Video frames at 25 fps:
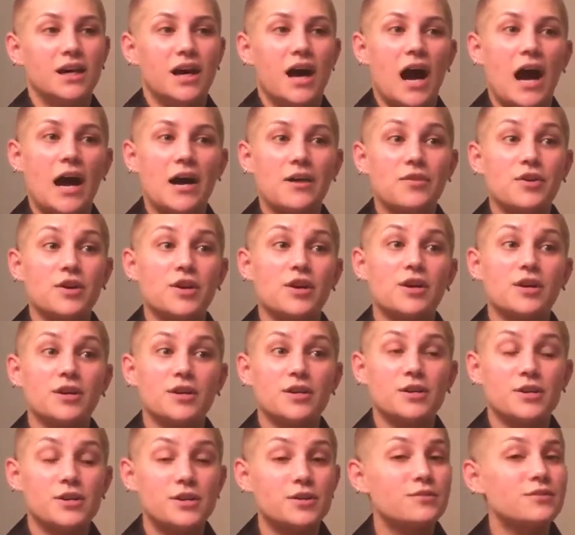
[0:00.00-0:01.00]
either
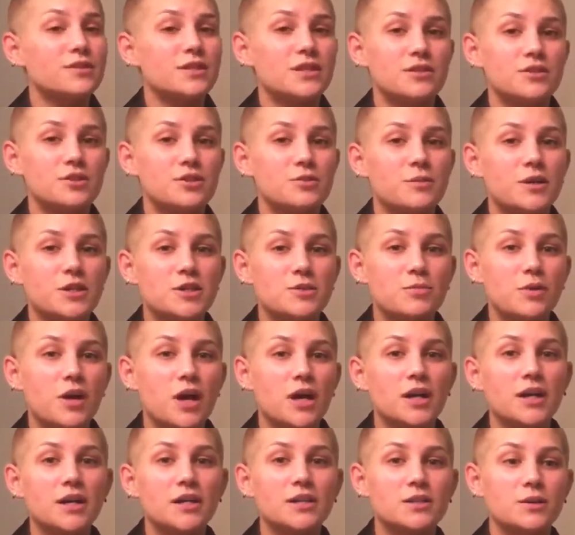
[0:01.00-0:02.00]
you're using too much
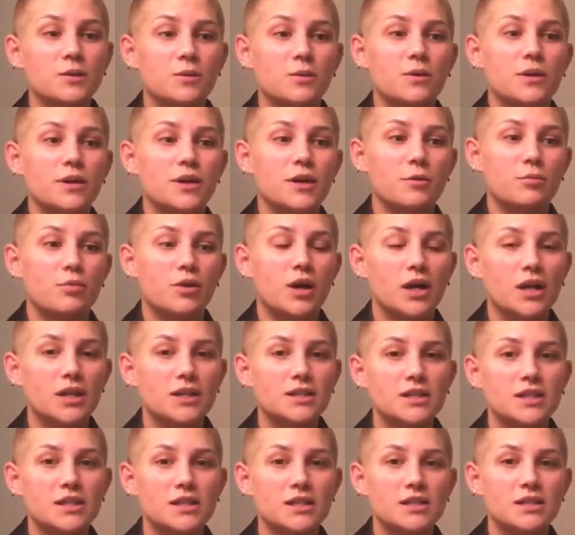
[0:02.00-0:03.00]
product or your product
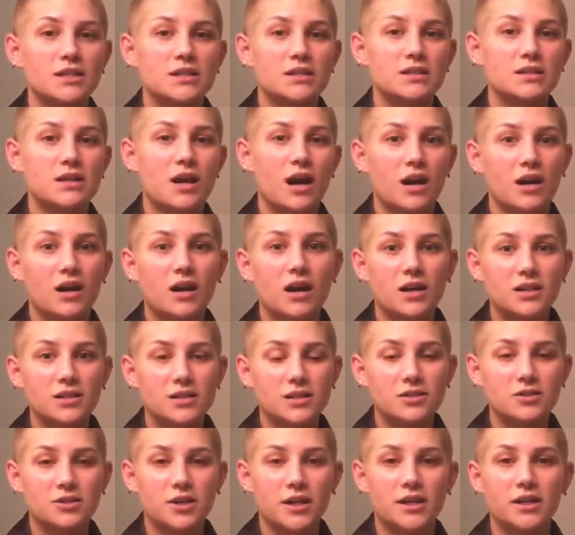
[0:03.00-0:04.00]
is not
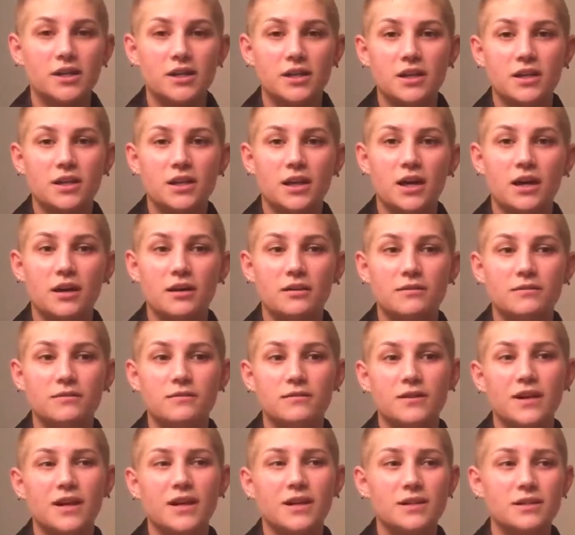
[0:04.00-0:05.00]
concentrated enough
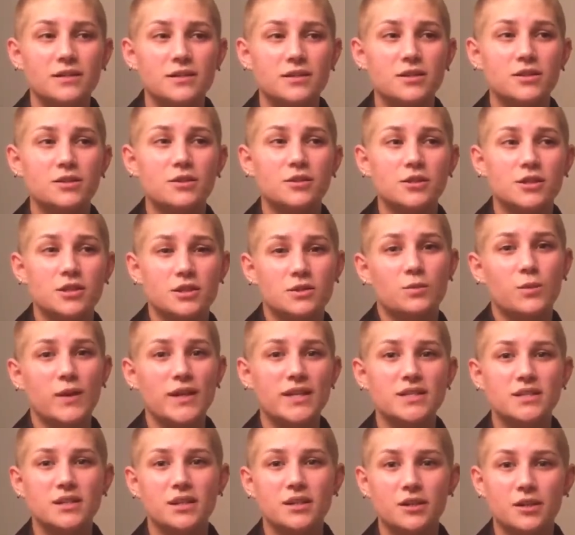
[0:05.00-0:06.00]
and you're just
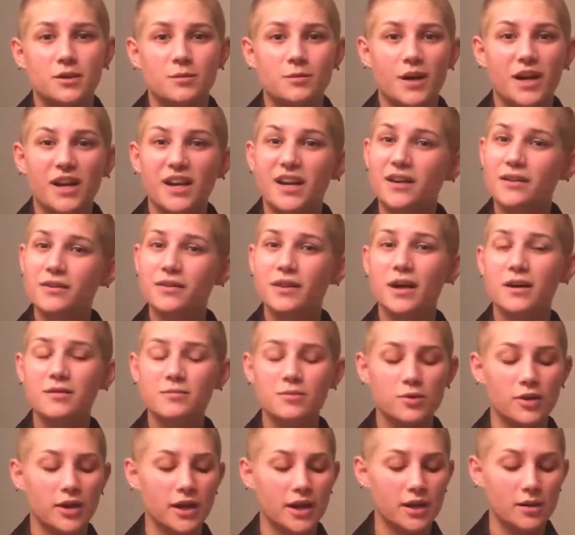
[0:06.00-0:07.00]
wasting your money at that
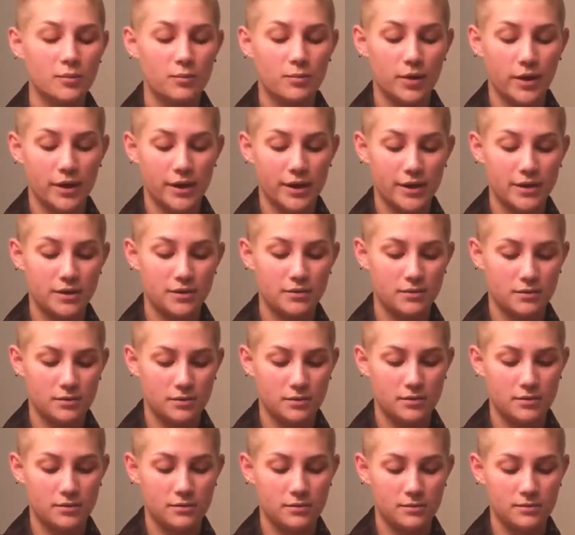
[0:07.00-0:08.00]
point. But
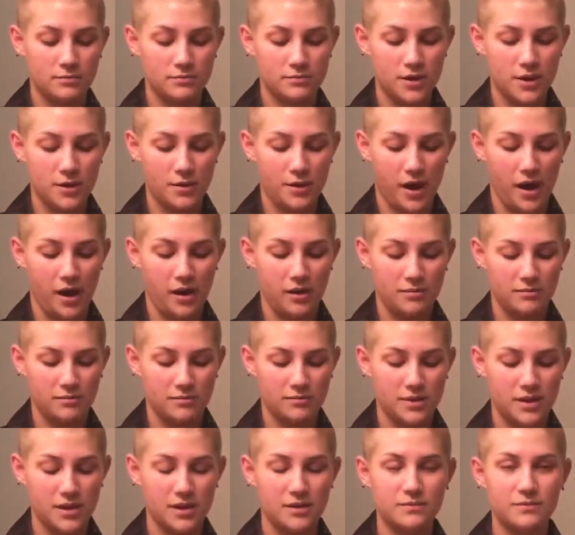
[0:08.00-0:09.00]
okay,
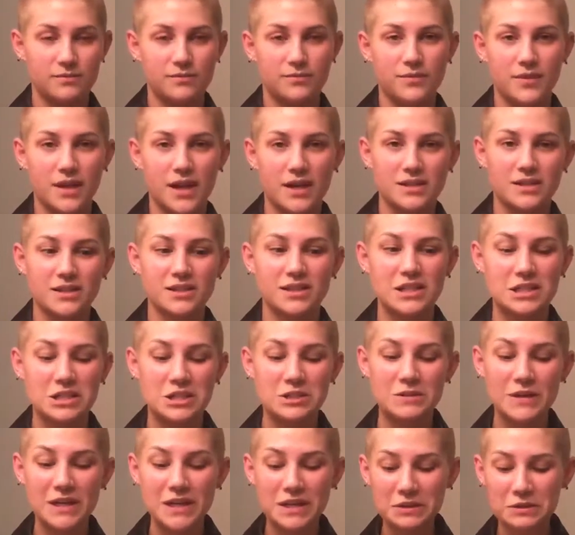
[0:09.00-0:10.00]

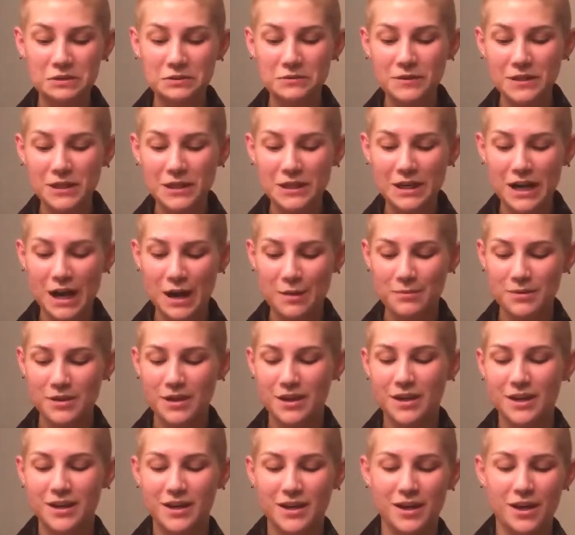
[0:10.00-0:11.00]
esthetician rant over. I'm
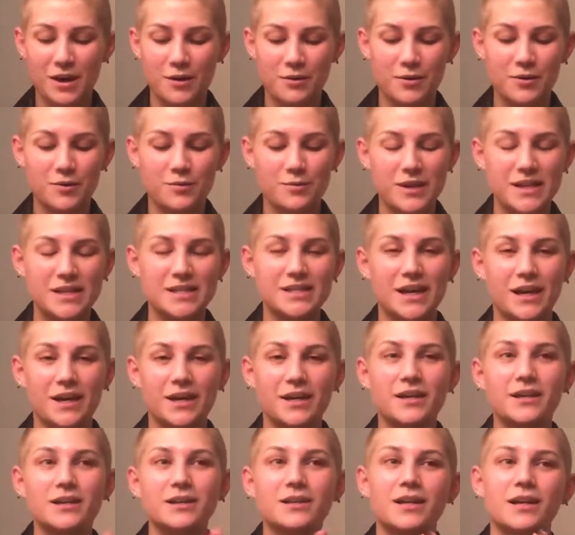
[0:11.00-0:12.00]
gonna go in with my
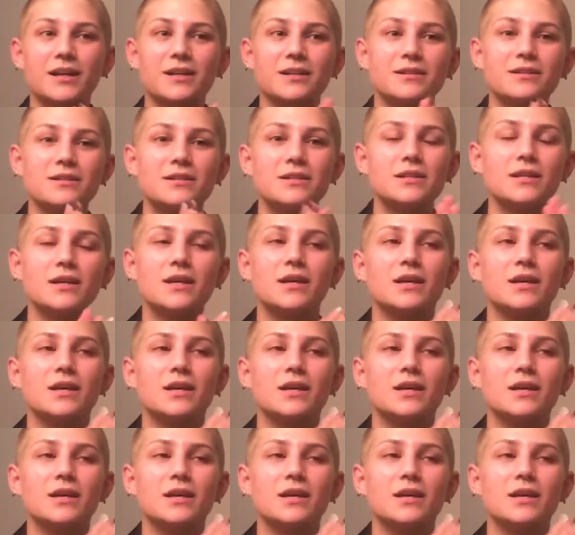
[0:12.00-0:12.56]
second cleanse,